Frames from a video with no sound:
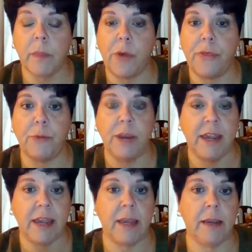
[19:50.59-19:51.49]
Three
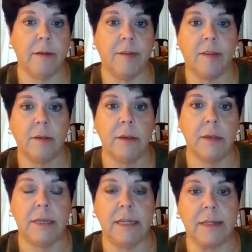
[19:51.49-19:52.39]
Kings
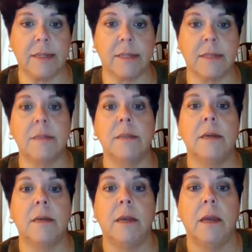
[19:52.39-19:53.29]
discs,
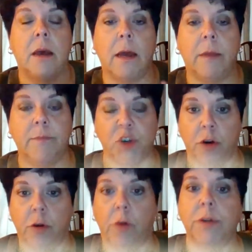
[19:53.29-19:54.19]

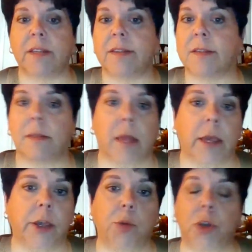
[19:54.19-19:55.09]
charcoal discs
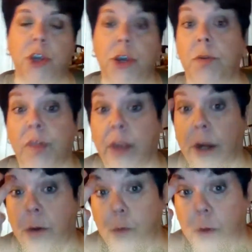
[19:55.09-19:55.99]
like you would use in a
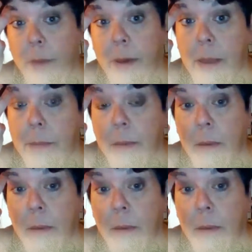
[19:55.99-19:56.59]
hookah pipe.